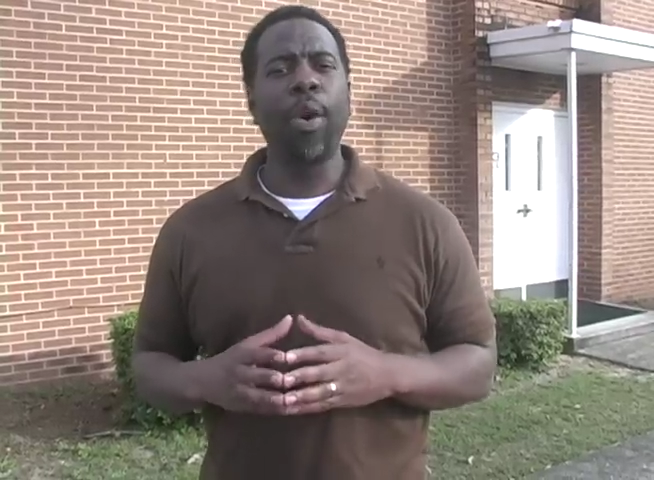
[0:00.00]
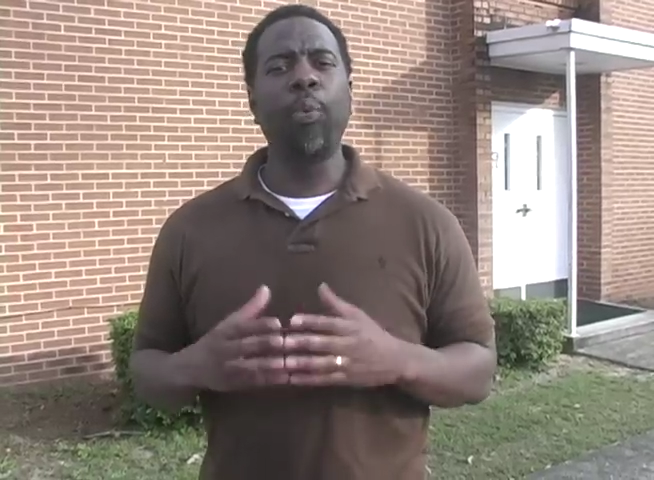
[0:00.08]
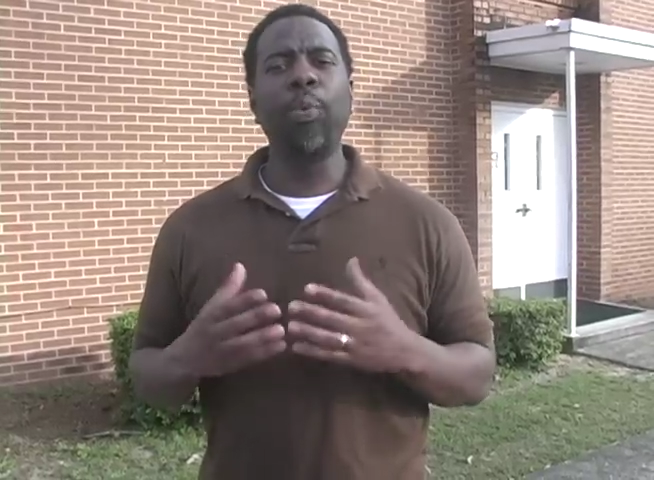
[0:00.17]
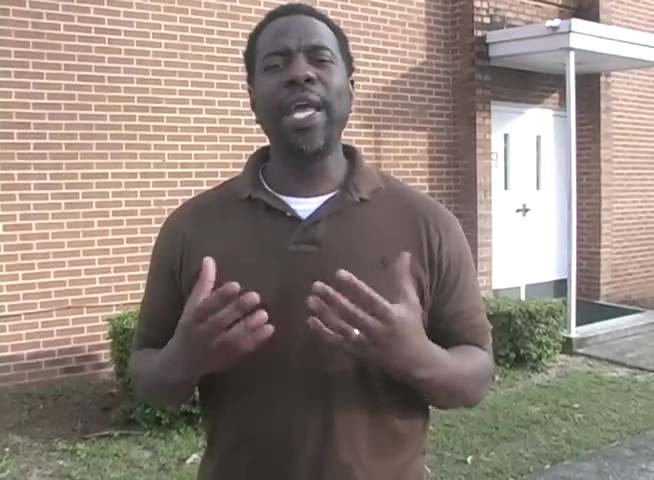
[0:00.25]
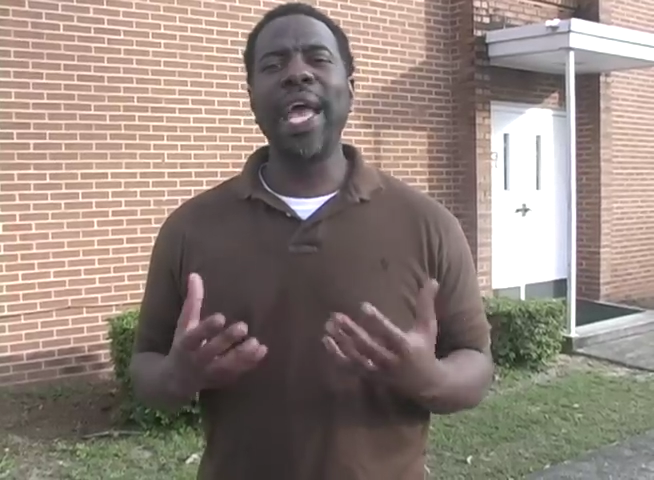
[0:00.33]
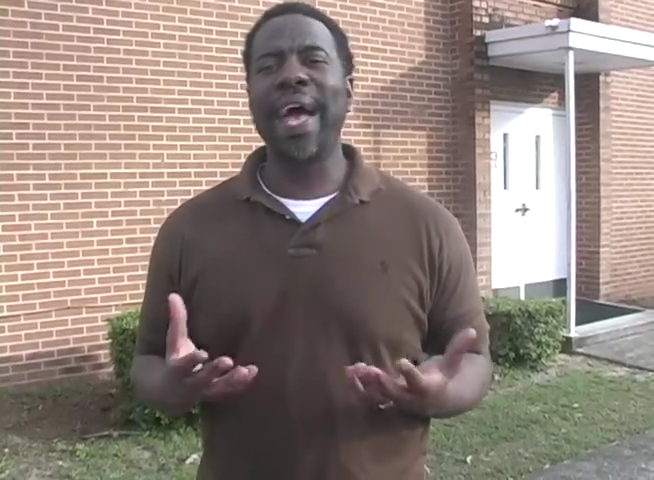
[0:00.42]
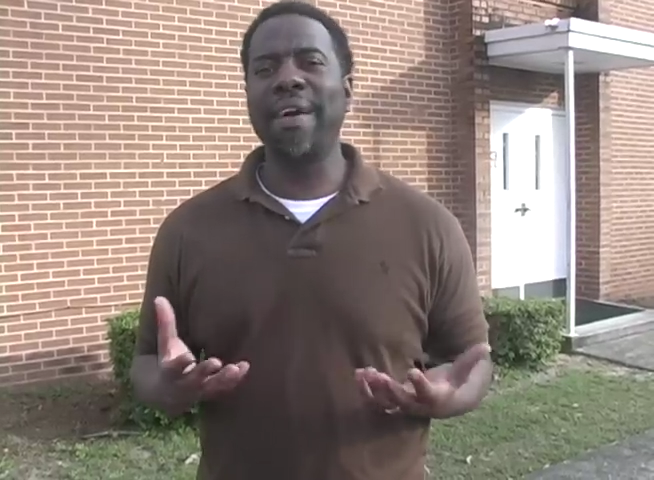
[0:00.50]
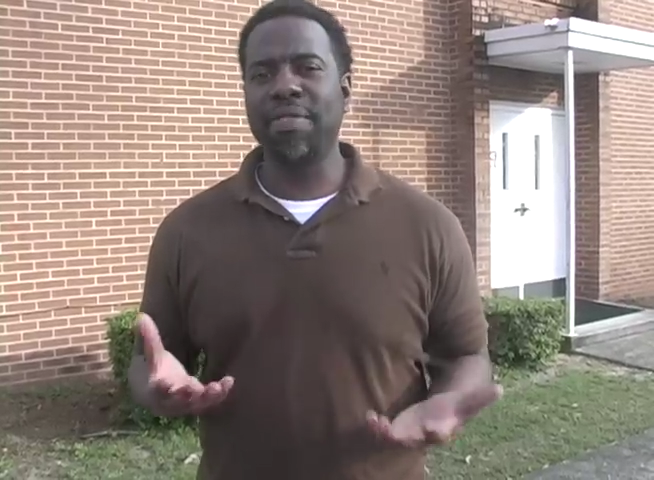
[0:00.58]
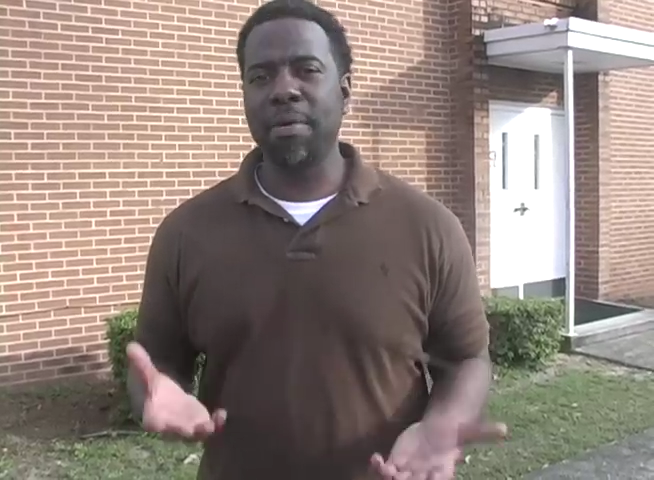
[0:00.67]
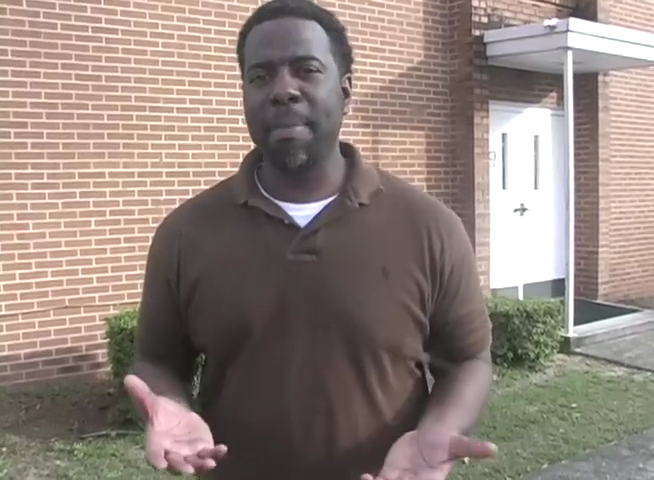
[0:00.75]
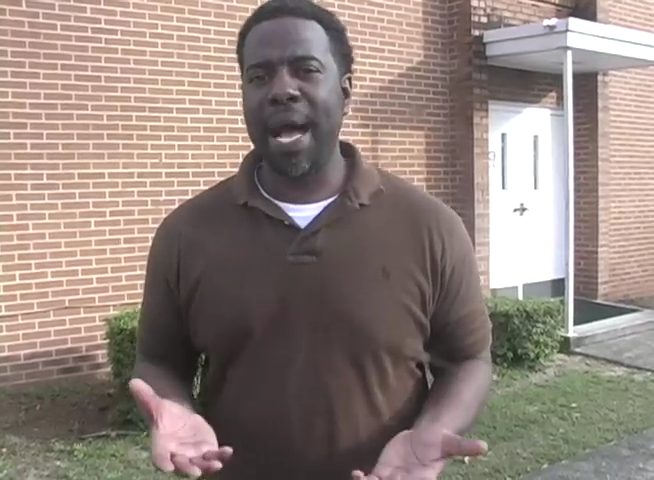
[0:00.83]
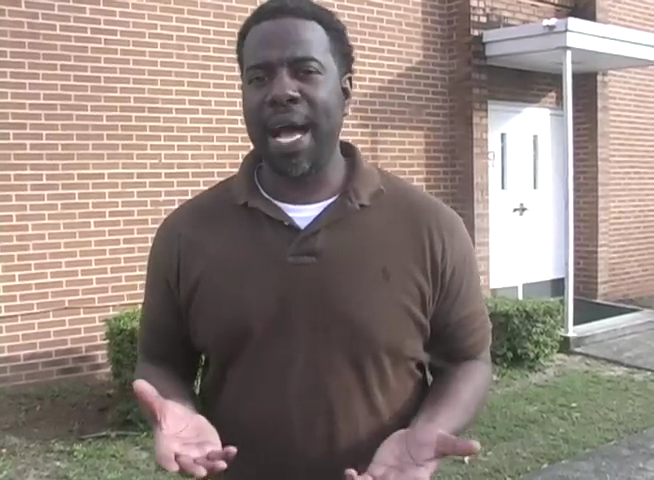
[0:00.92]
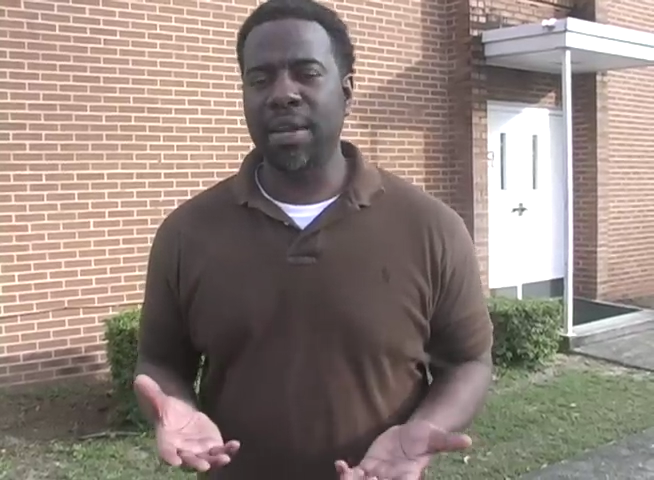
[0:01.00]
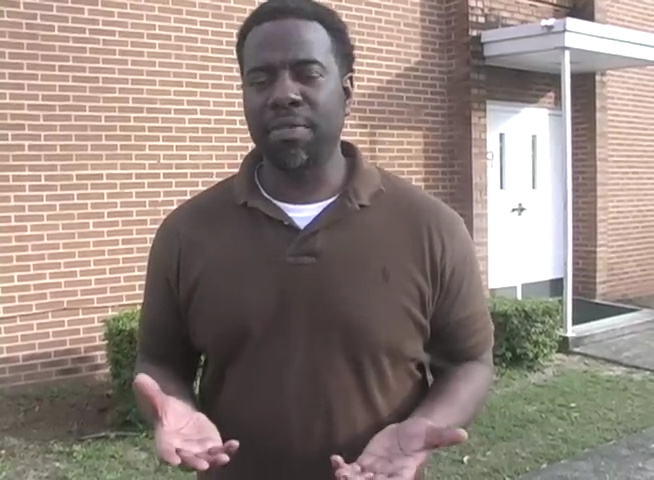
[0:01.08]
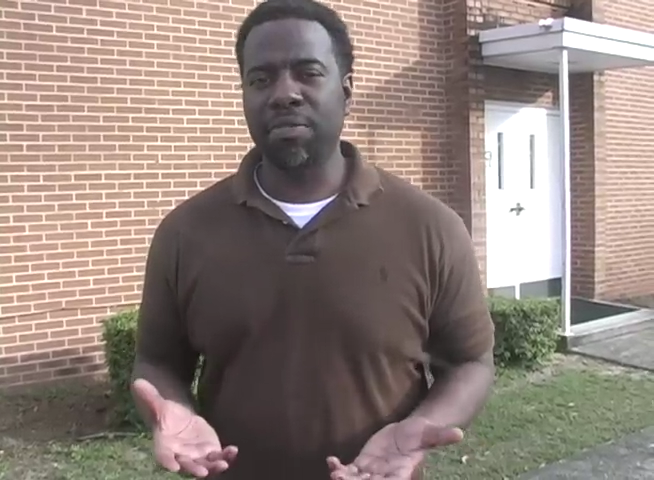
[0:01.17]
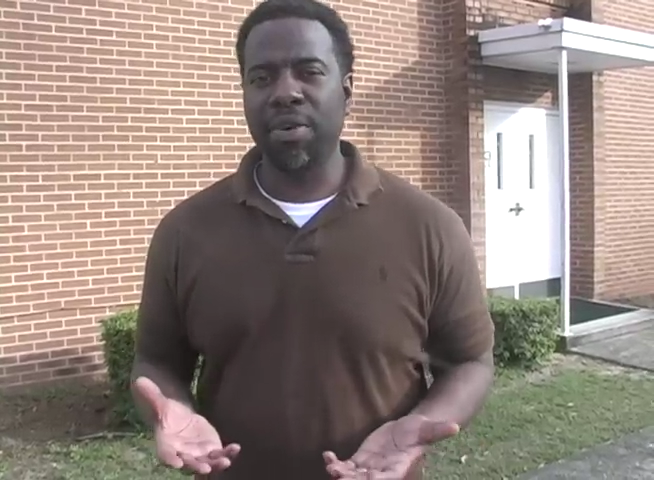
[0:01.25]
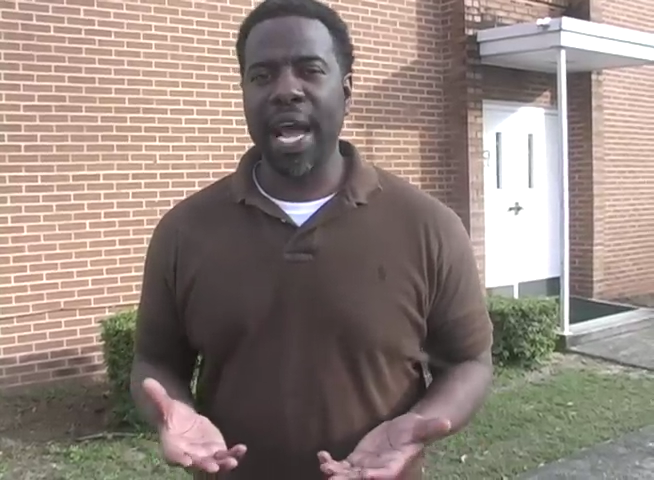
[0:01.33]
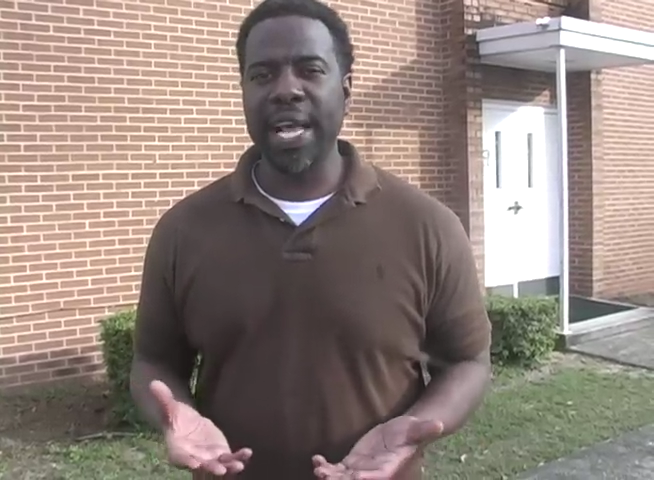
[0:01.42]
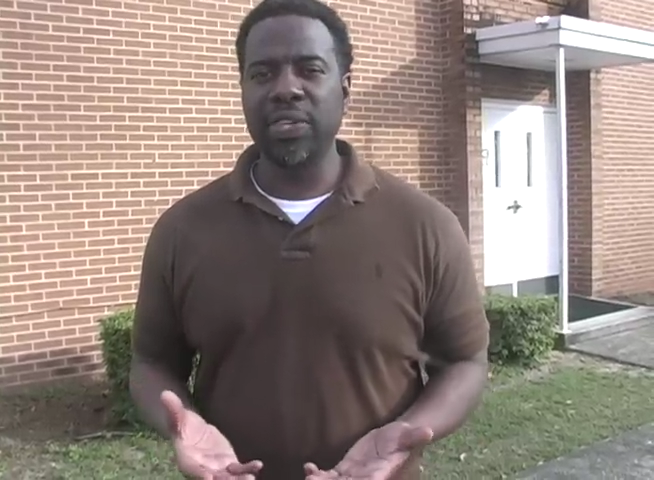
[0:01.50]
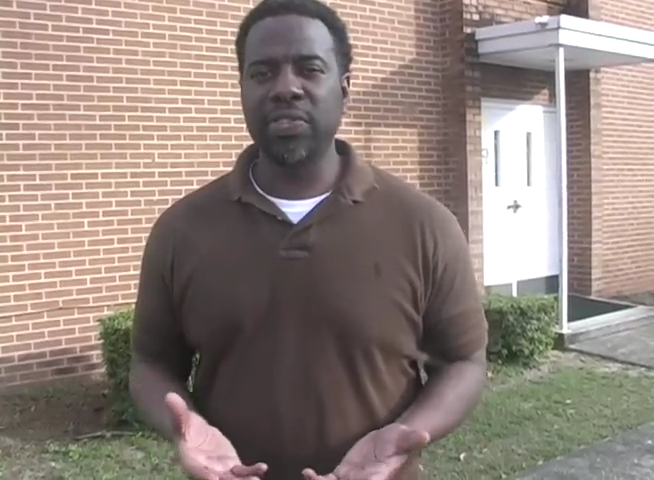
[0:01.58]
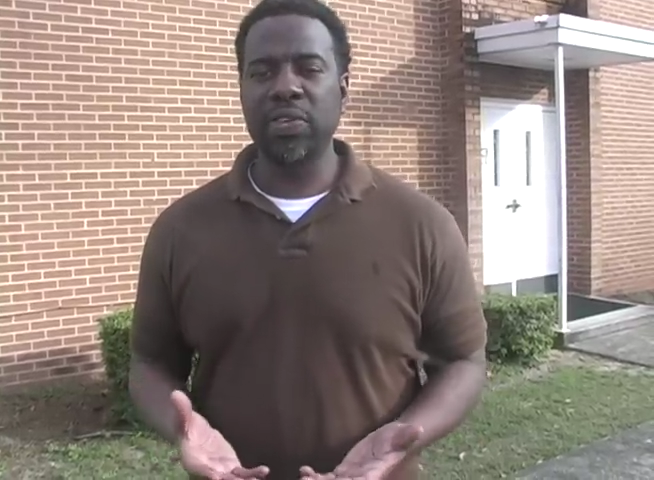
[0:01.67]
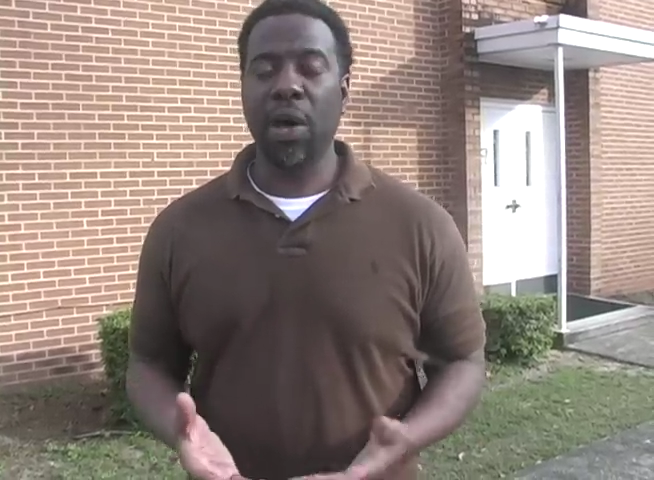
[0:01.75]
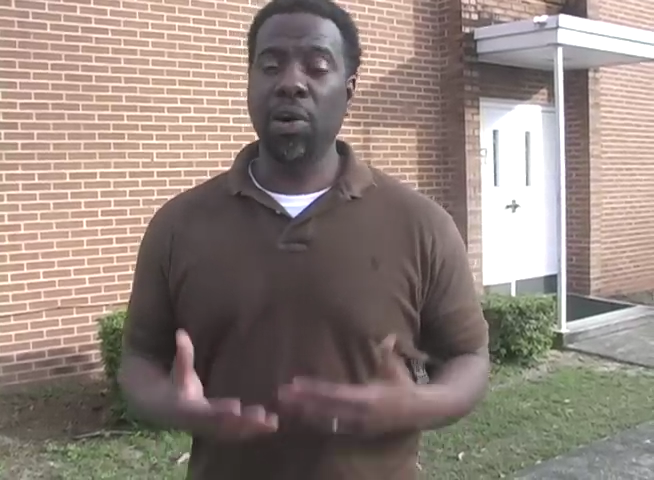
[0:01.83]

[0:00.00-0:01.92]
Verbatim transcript: we have the mind of Christ,